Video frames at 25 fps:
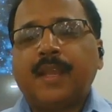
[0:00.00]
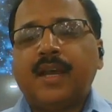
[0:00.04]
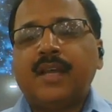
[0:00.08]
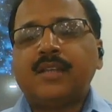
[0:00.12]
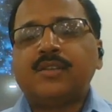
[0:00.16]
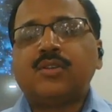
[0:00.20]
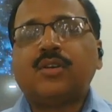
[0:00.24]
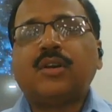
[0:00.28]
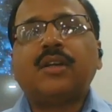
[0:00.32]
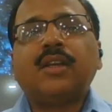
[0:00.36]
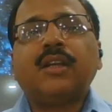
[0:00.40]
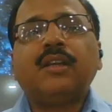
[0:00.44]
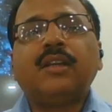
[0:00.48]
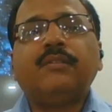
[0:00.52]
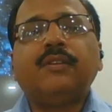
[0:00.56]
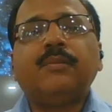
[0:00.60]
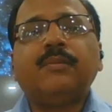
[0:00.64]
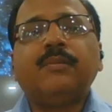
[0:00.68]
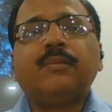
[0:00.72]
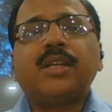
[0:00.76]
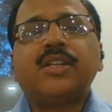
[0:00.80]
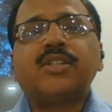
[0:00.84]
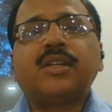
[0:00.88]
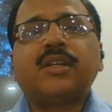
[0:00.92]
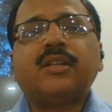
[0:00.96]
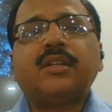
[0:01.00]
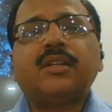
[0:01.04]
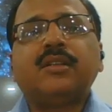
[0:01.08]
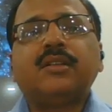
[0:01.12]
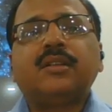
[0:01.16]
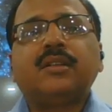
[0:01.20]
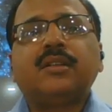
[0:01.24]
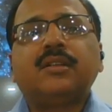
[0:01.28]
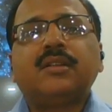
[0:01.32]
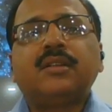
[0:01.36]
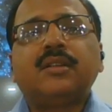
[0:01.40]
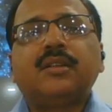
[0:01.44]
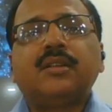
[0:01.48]
As already we mentioned,
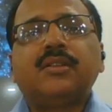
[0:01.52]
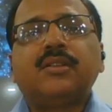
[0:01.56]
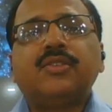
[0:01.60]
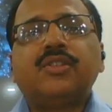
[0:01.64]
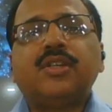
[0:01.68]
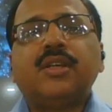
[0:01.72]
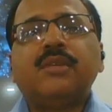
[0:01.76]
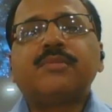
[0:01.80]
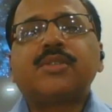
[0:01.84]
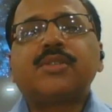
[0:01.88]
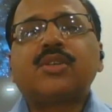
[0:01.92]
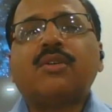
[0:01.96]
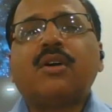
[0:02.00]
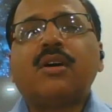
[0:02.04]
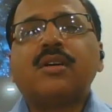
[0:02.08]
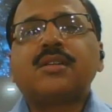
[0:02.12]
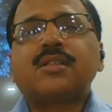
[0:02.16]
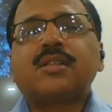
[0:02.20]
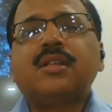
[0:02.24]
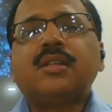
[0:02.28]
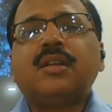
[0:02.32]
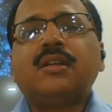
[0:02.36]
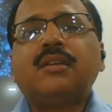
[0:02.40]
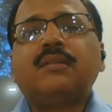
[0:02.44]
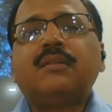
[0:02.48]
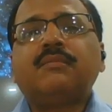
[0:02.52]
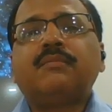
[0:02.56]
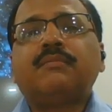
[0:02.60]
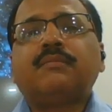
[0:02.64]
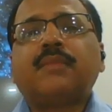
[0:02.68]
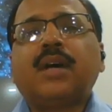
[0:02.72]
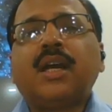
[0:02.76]
James Gosling,